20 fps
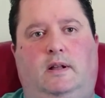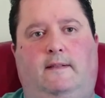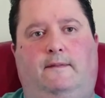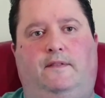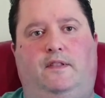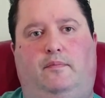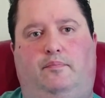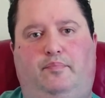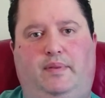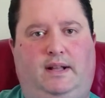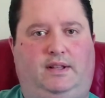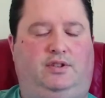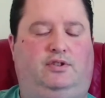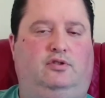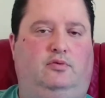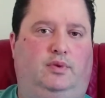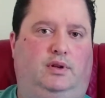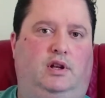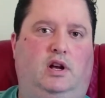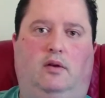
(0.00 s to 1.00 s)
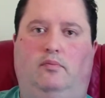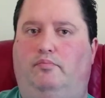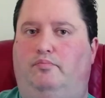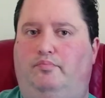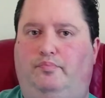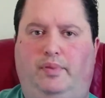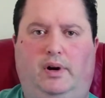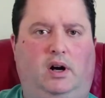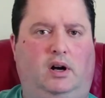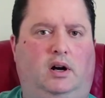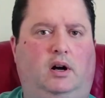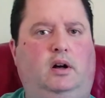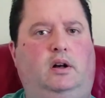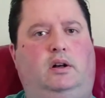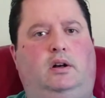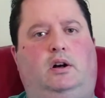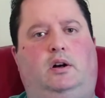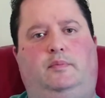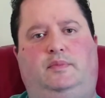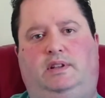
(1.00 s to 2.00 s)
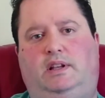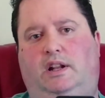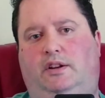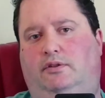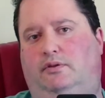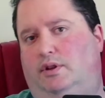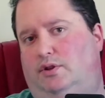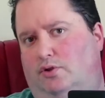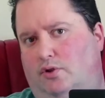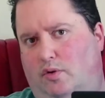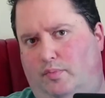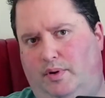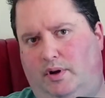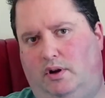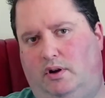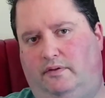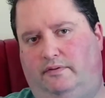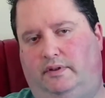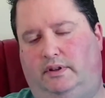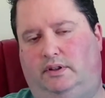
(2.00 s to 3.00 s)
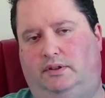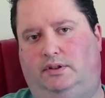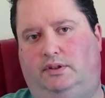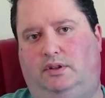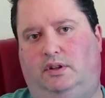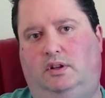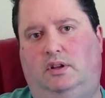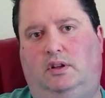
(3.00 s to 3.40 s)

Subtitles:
the better it becomes. But I'm telling you, it's not perfect.